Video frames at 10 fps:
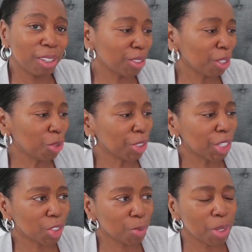Now I don't know if you
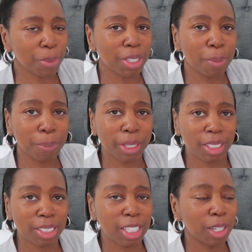guys remembered, I
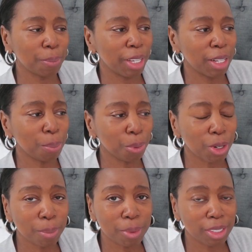picked this up in
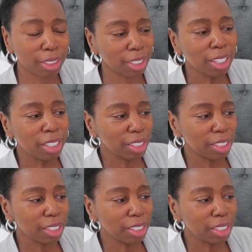Primark.